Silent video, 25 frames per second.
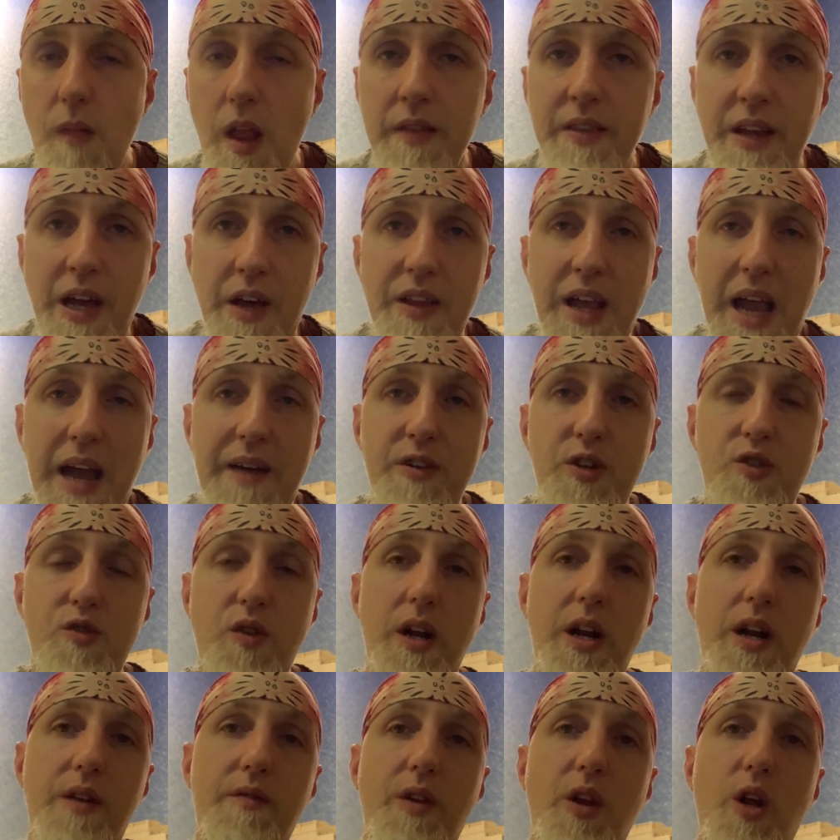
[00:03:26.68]
Now, the average
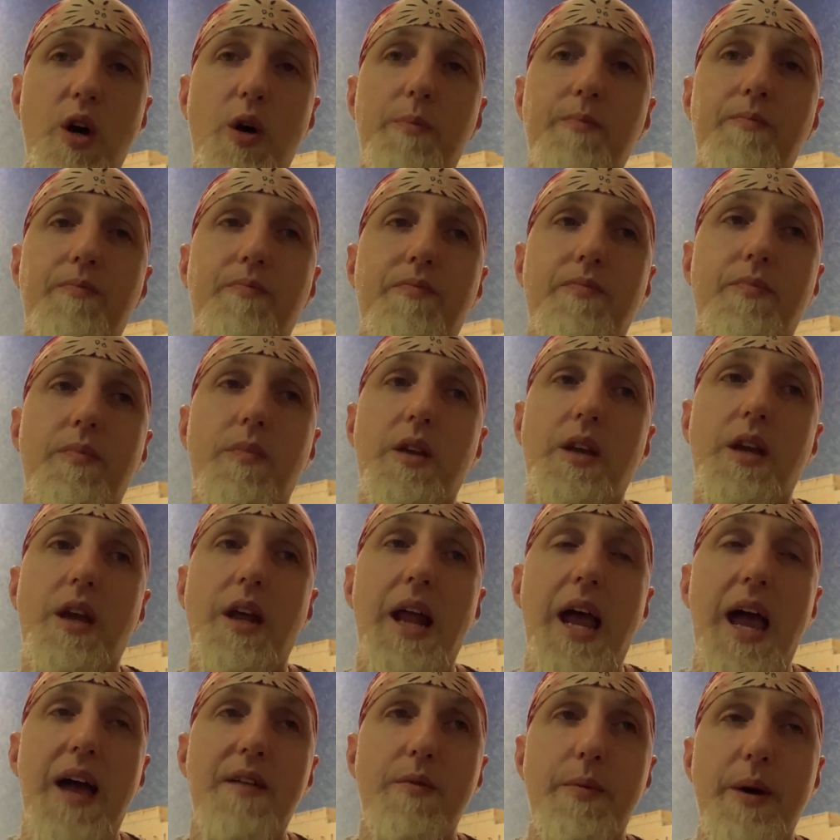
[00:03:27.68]
red envelope can
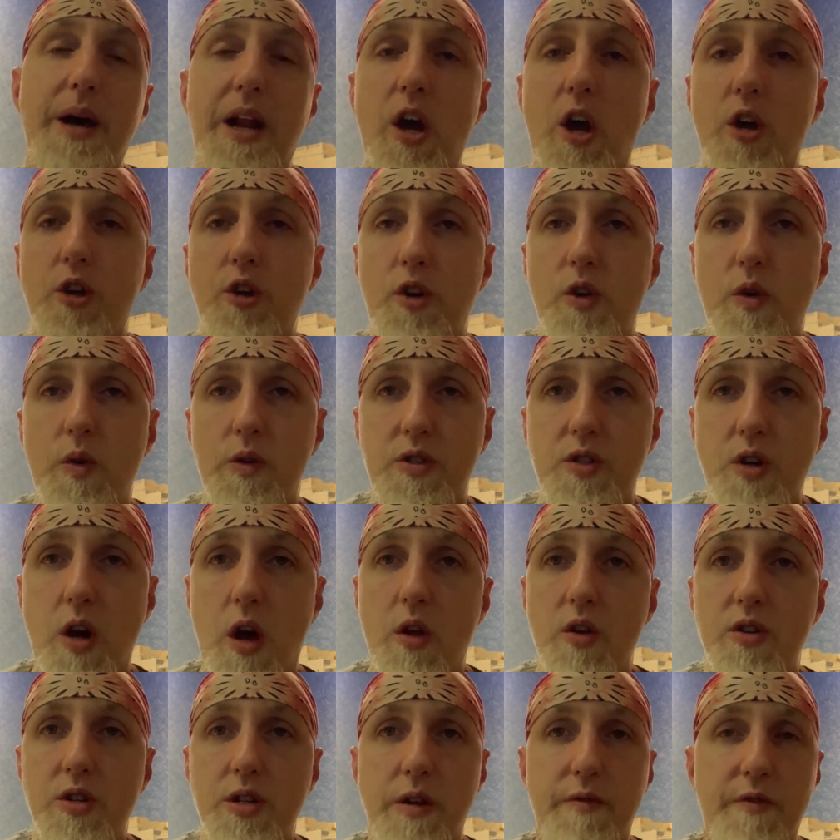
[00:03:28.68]
have about 100 US
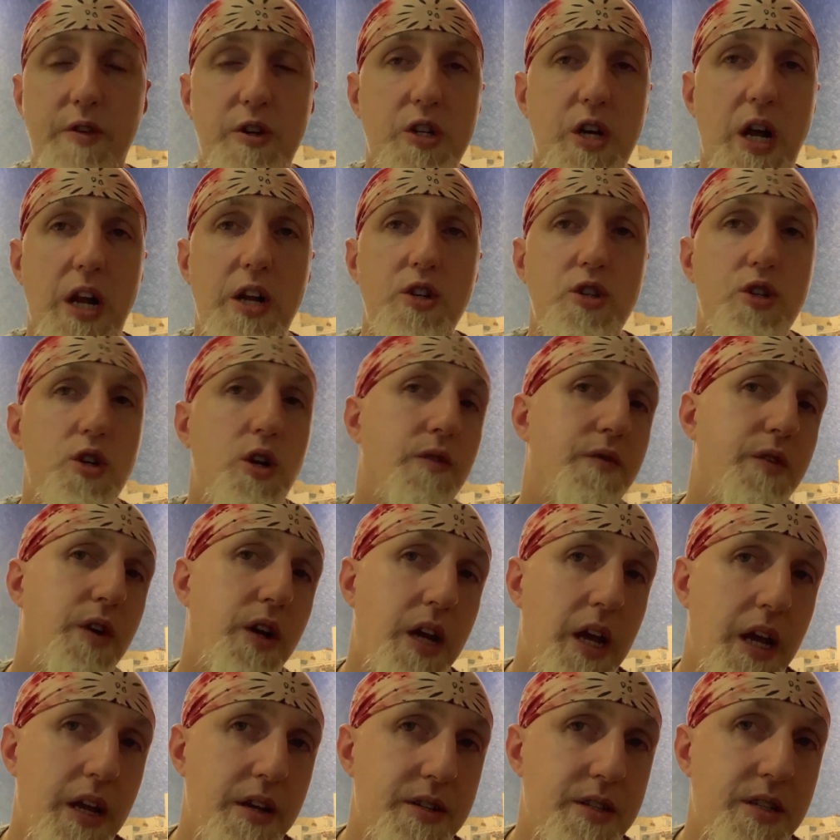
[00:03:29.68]
dollars in for Chinese New Year for
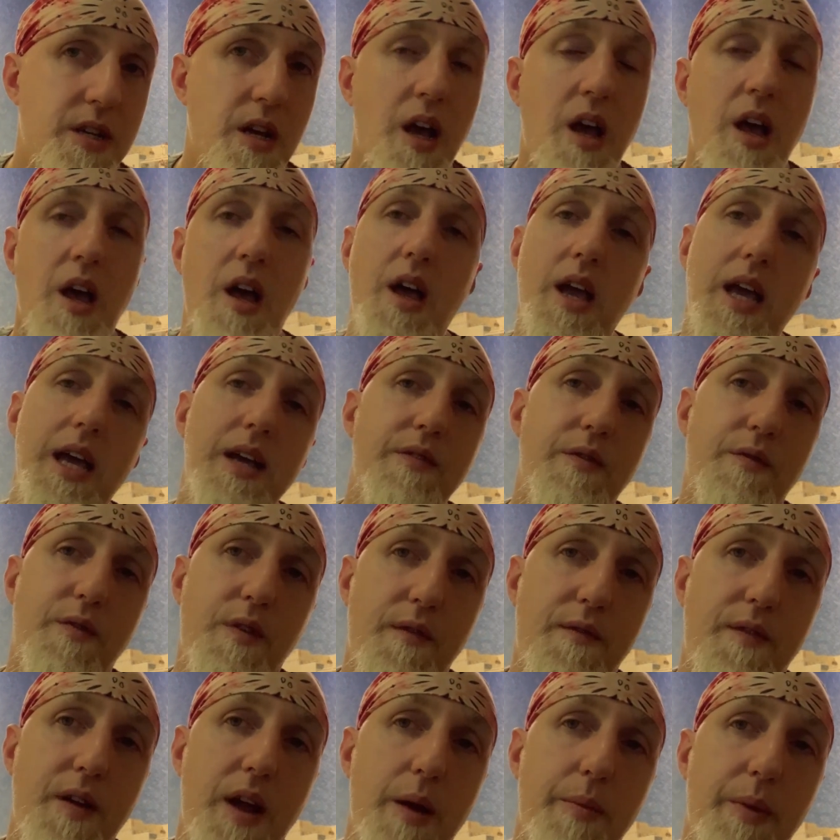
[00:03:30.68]
kids, even for
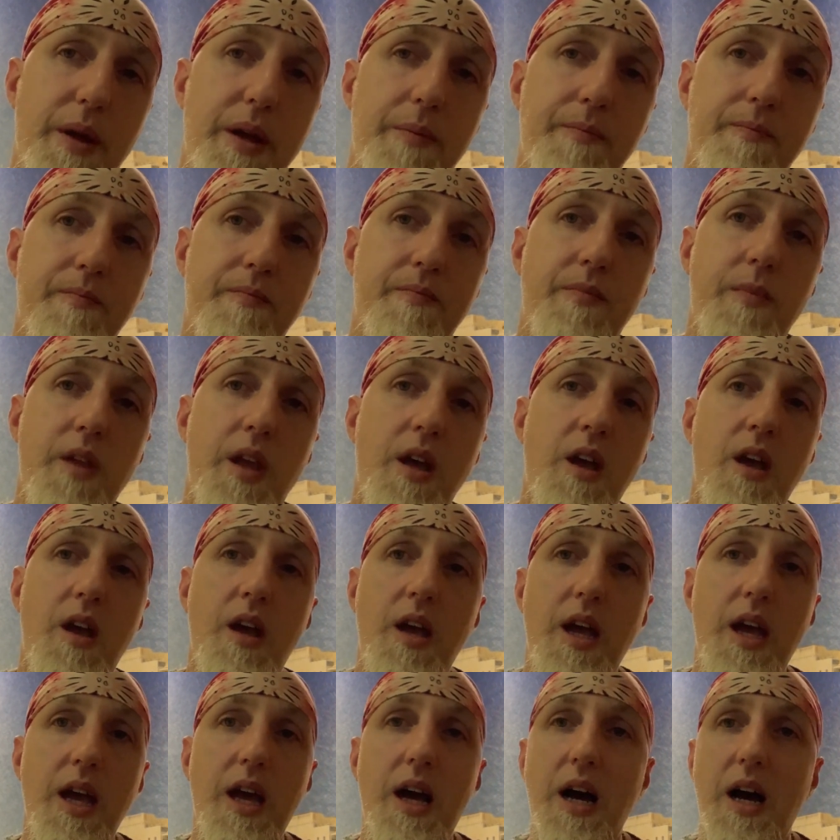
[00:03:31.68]
family.
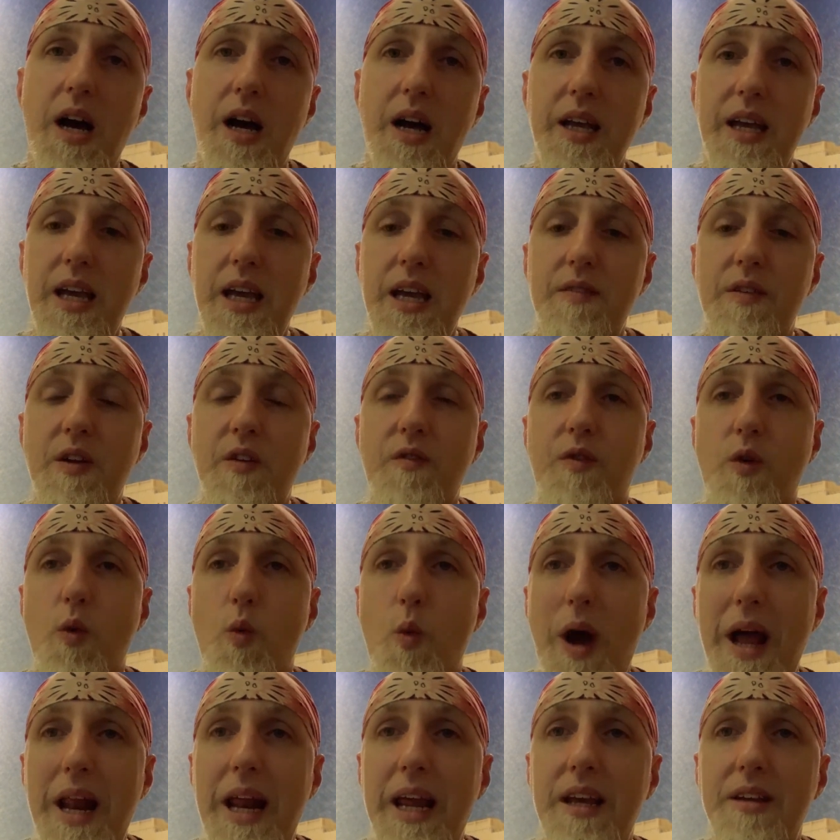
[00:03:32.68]
Uh, even for
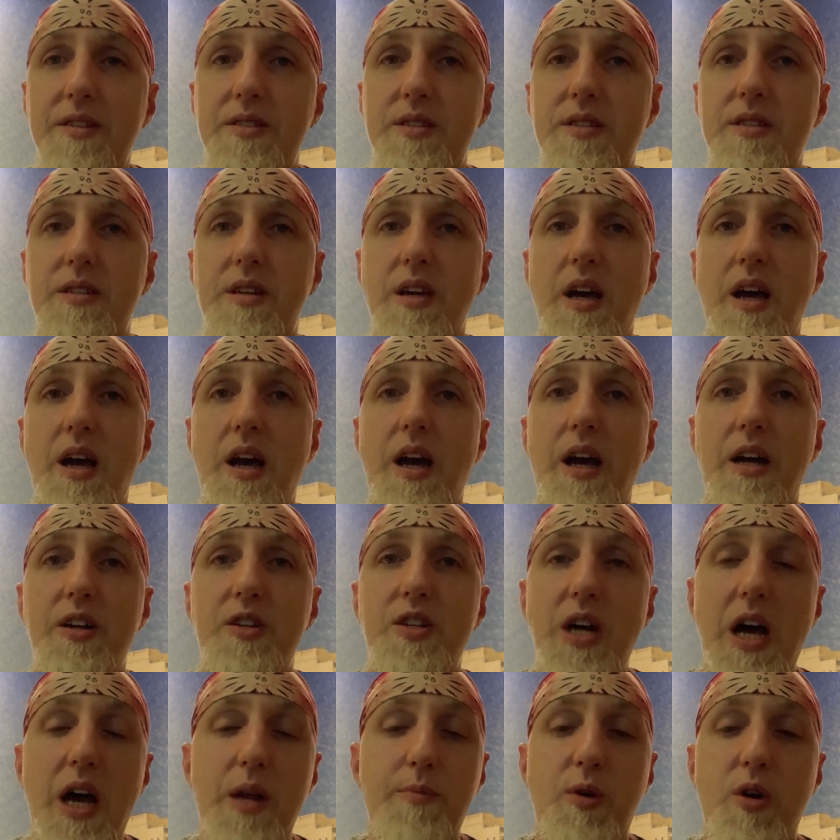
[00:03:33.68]
weddings, uh,
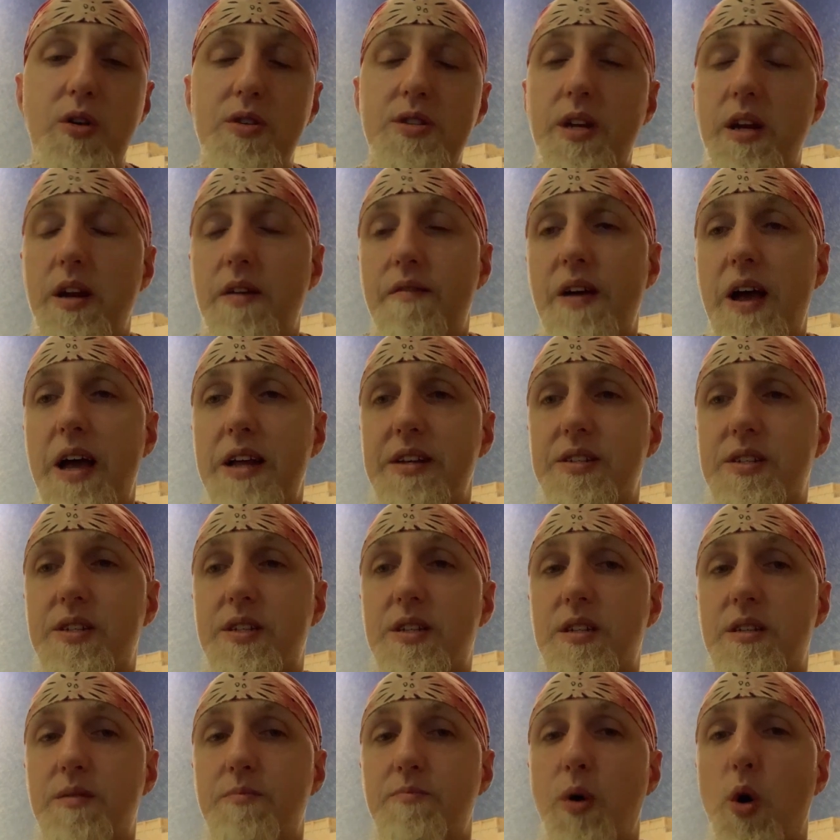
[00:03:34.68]
childbirths and
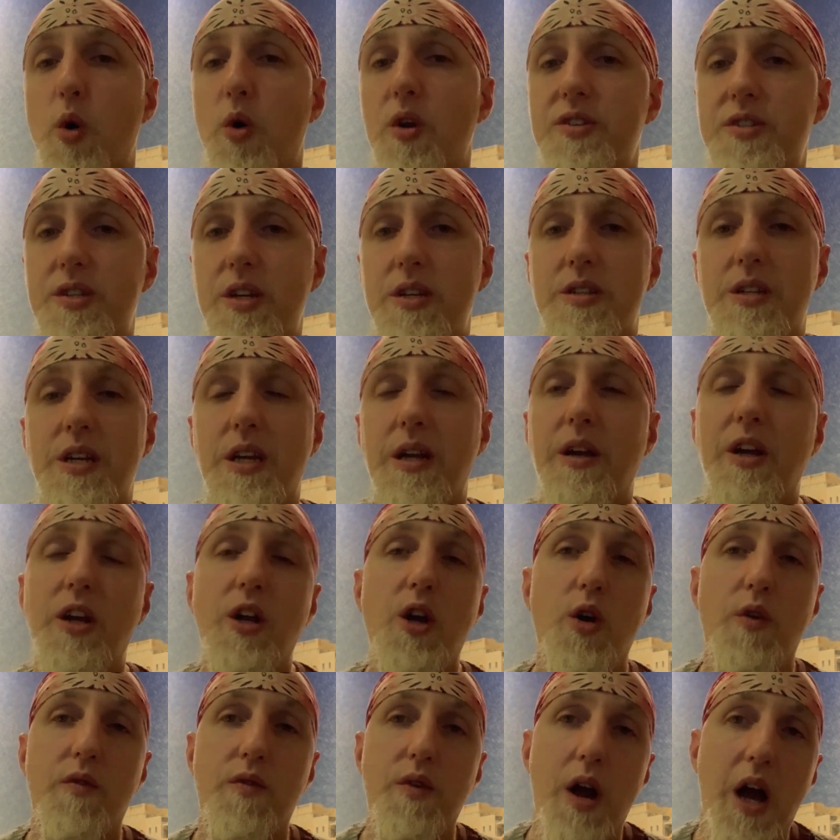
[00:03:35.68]
events, bonuses, it can
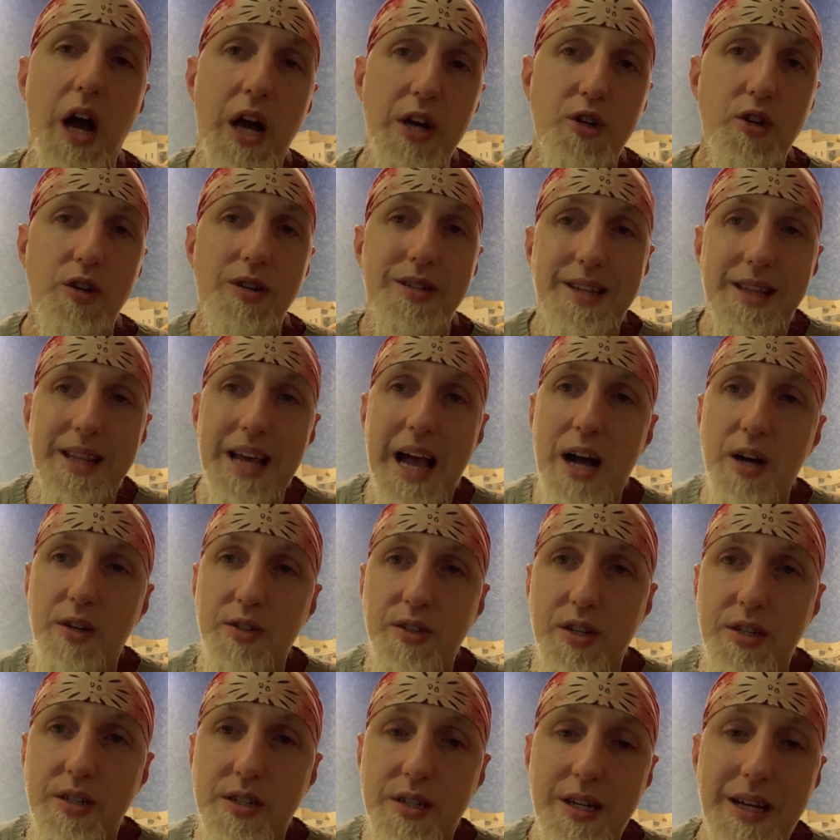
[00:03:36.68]
go for hundreds,
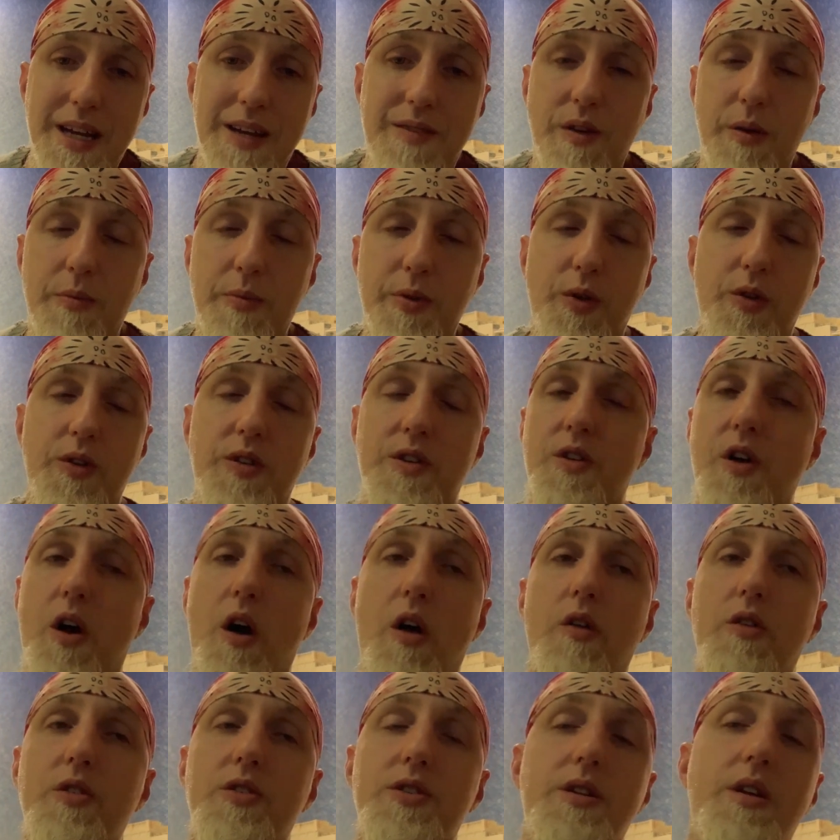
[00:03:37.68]
thousands, even millions of
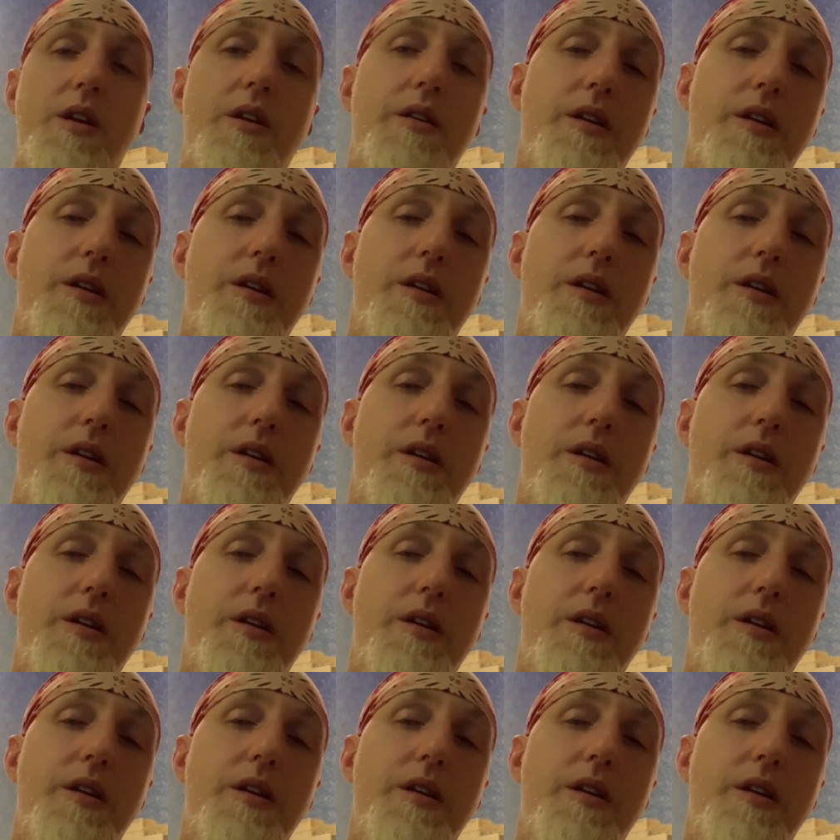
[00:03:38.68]
dollars.